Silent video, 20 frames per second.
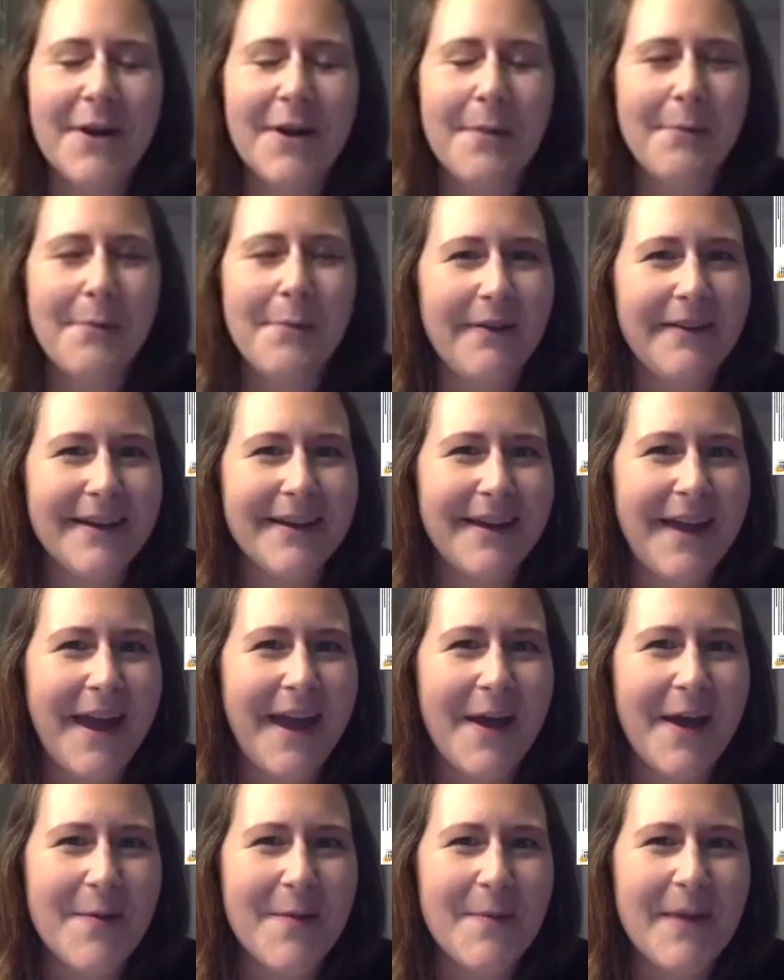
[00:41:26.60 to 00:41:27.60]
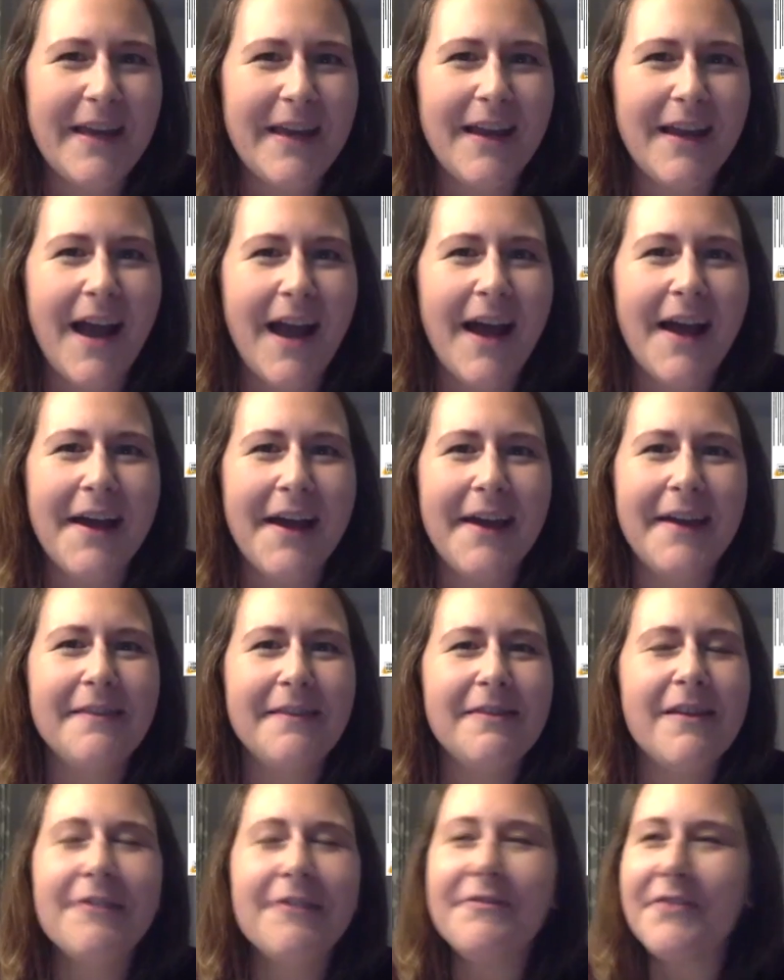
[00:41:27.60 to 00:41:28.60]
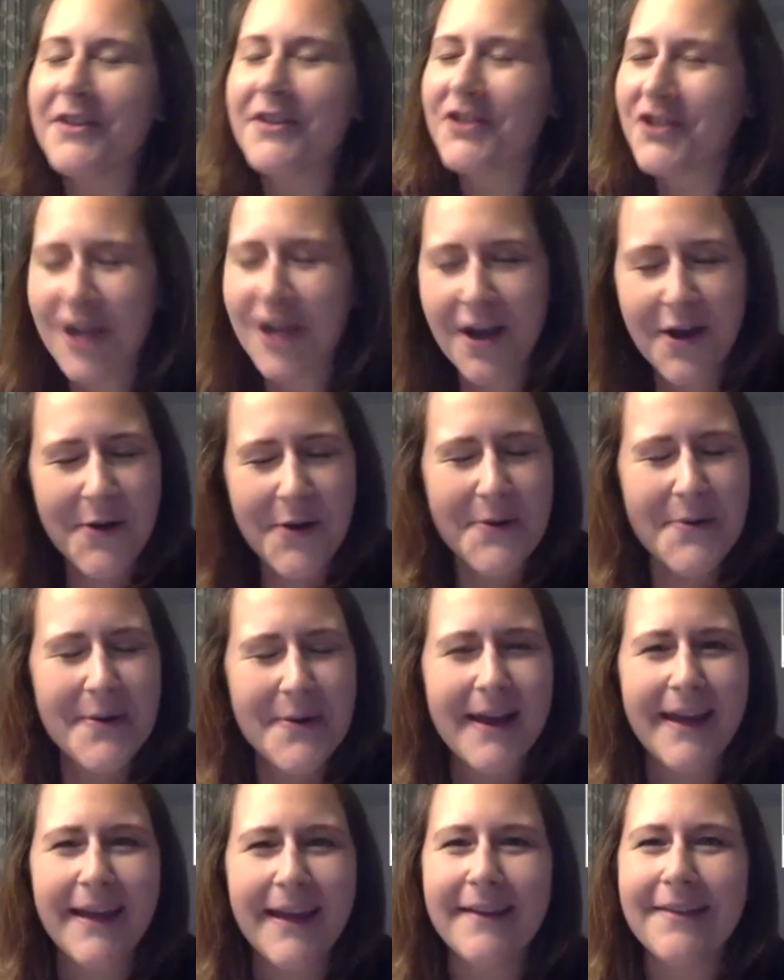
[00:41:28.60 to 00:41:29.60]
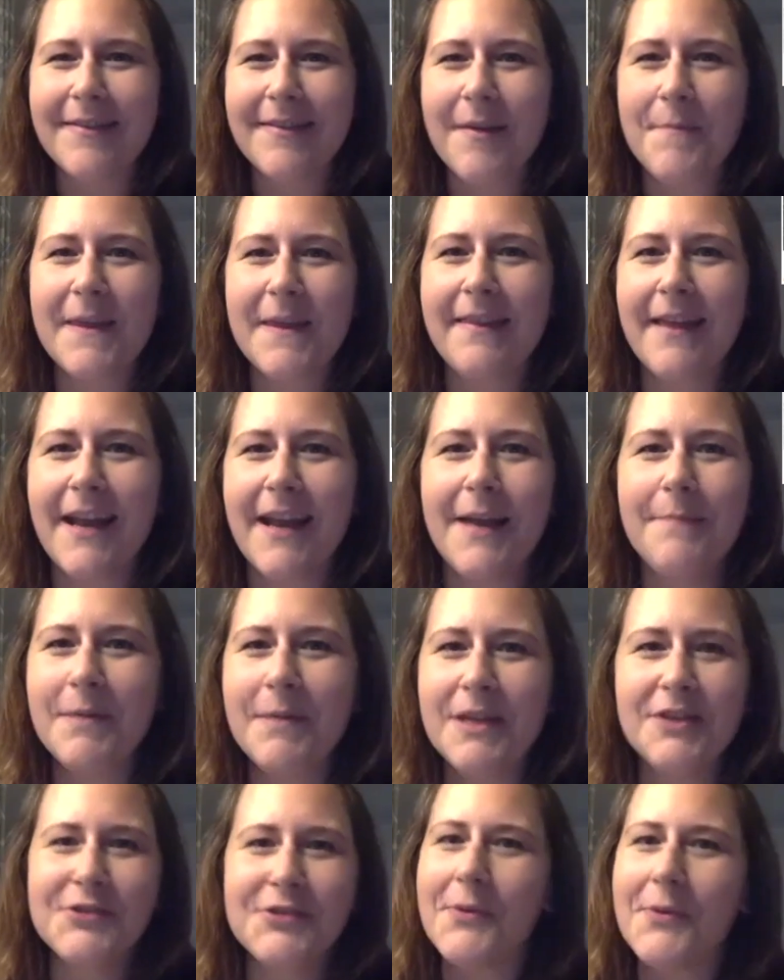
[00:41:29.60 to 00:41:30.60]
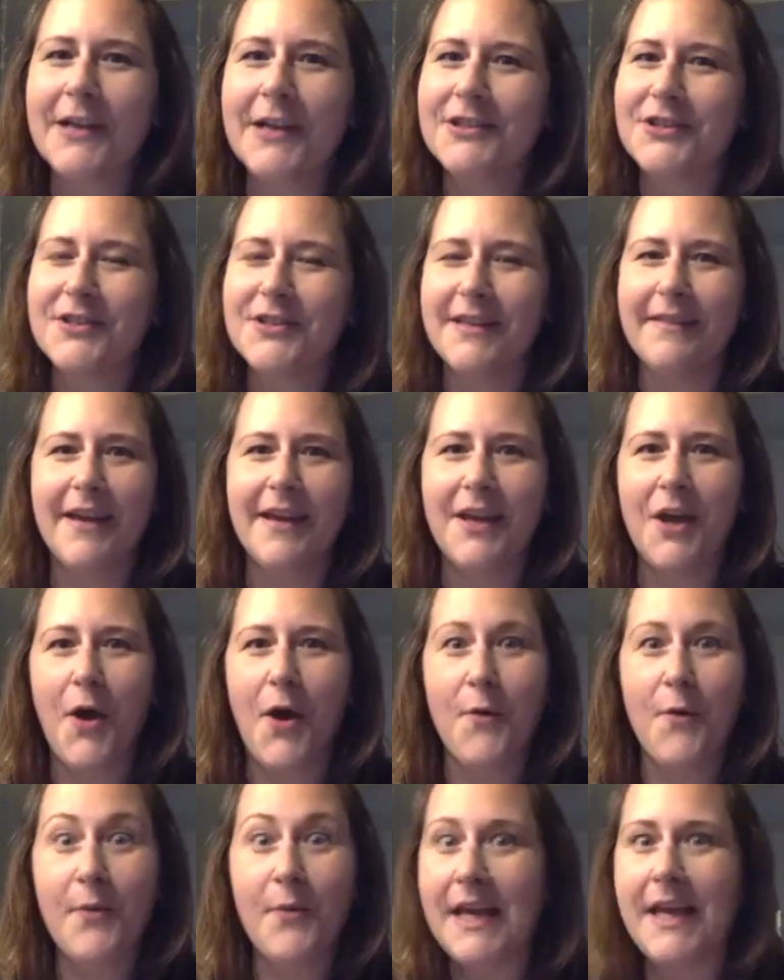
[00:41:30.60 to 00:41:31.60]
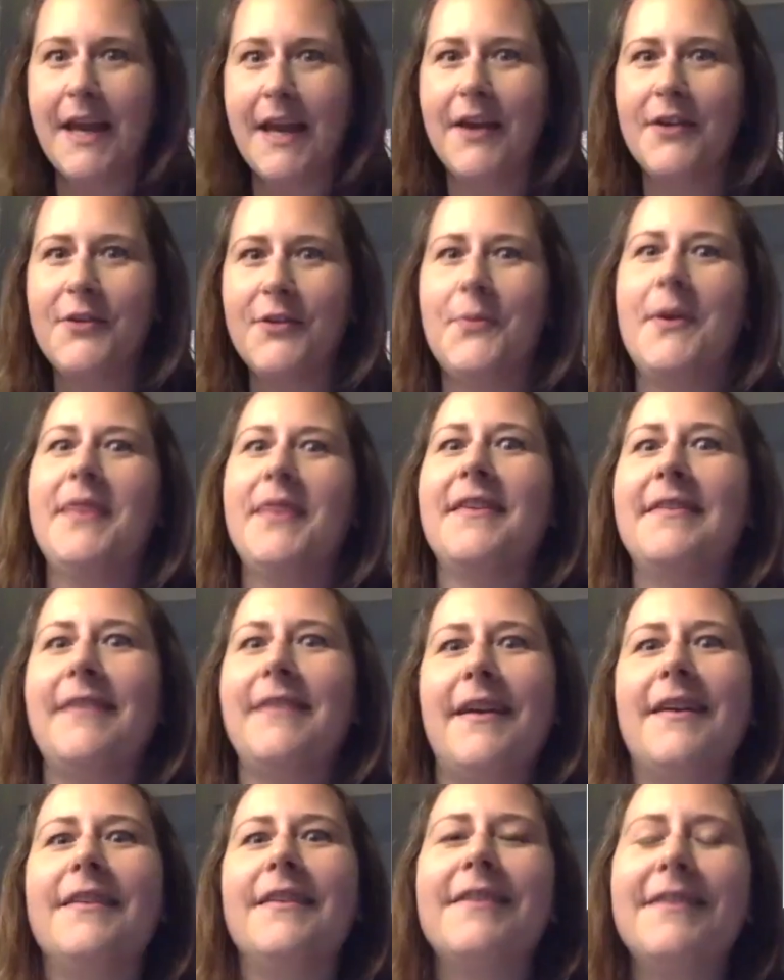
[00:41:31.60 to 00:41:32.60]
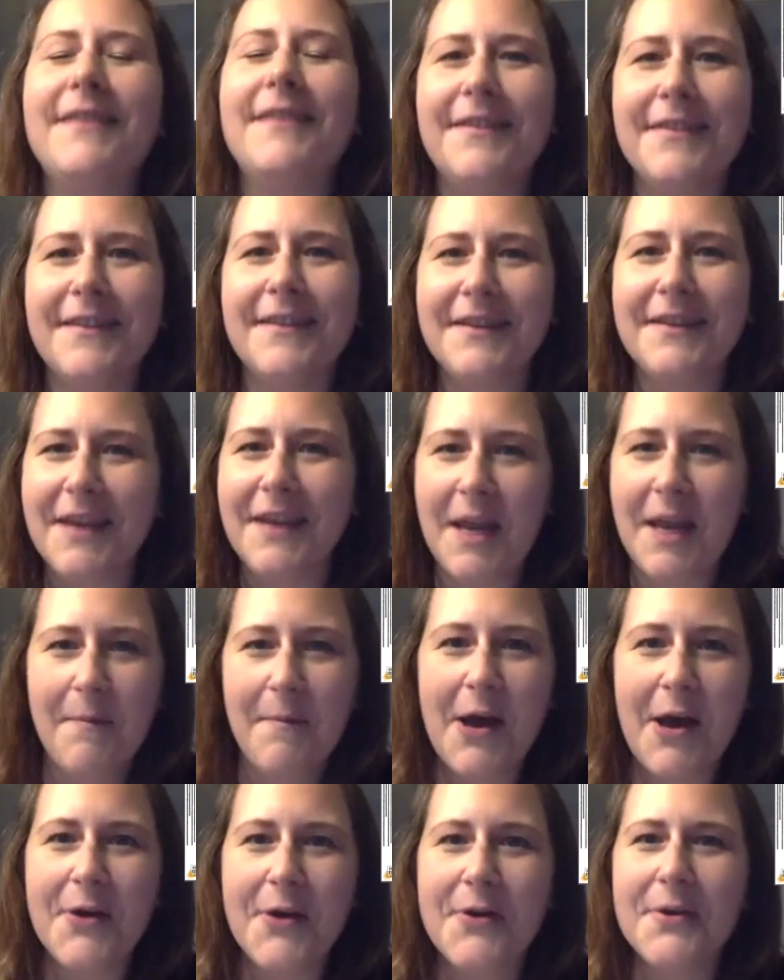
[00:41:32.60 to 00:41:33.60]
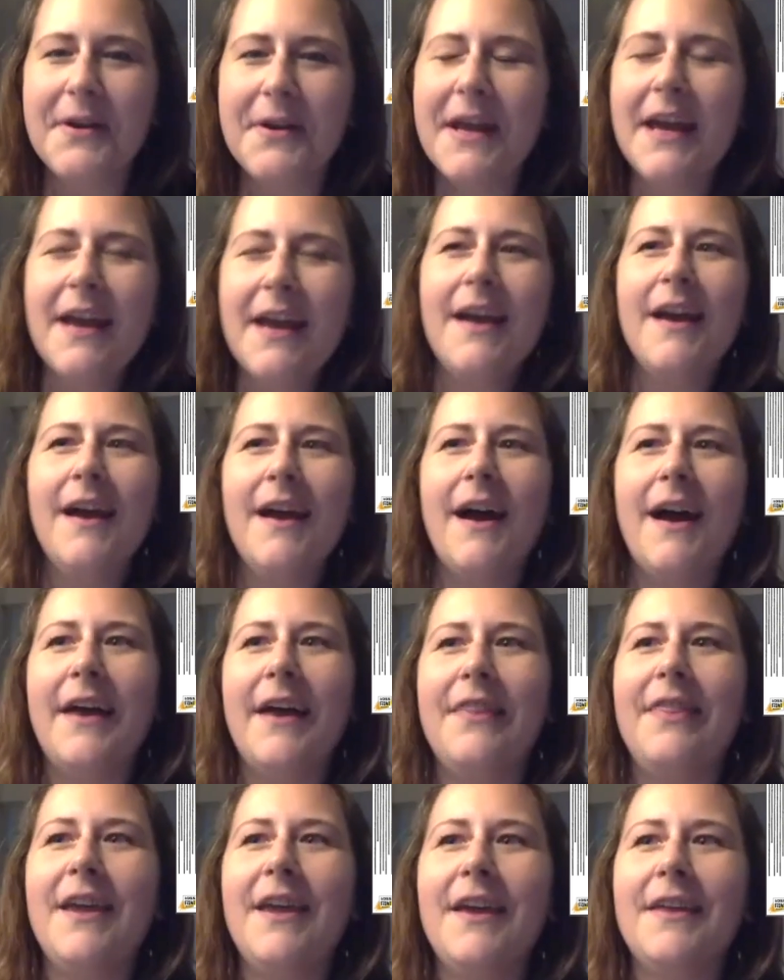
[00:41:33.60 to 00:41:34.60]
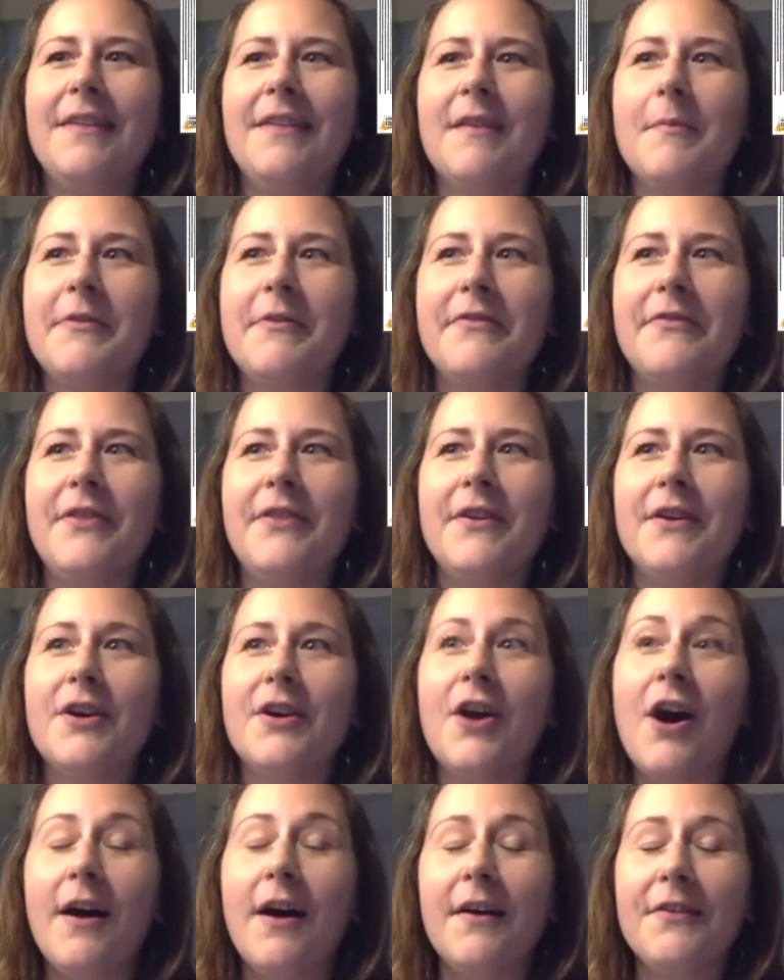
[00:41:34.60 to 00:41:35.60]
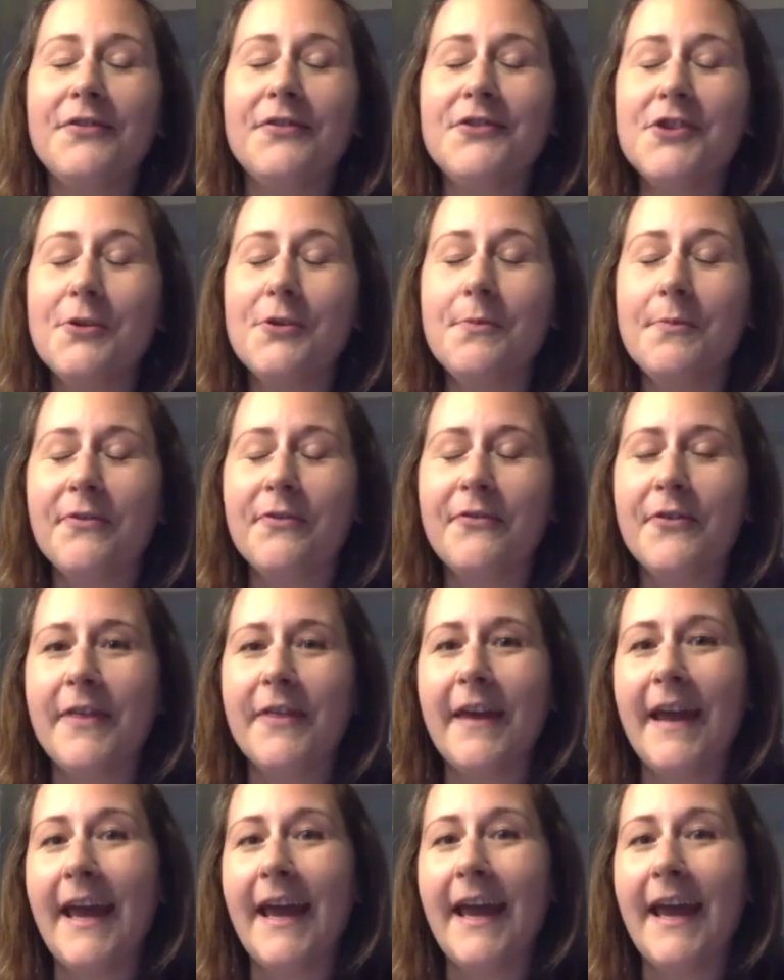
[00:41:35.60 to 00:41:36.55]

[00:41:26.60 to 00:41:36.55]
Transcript: for Umbrella Academy. I love the show. It's something that I binge watched in like a weekend when the second season came out. I think some of the costumes for the